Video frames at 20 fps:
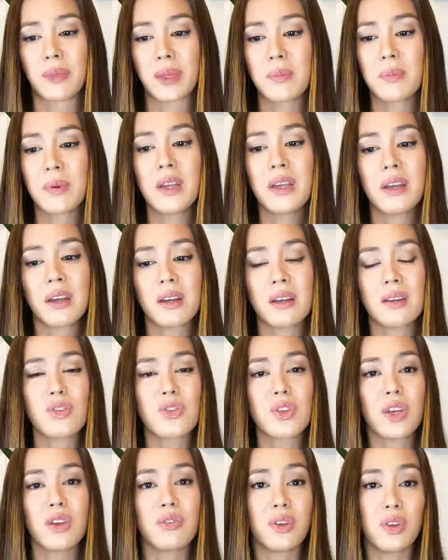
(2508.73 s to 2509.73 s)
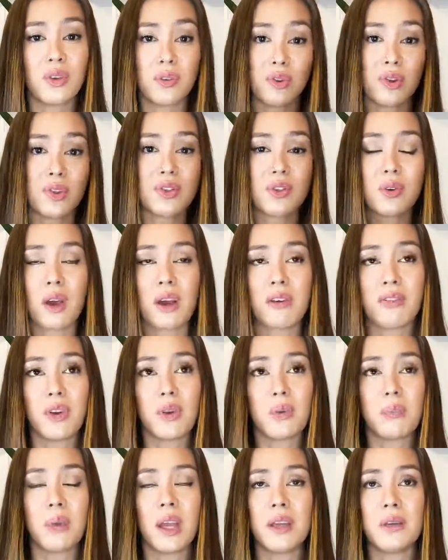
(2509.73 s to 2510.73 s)
But yeah, if you do have your
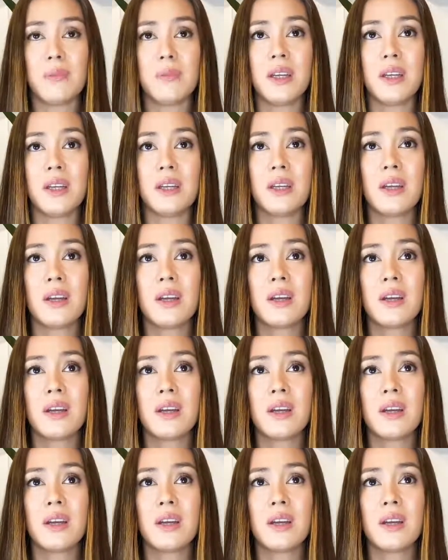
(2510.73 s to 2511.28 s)
baby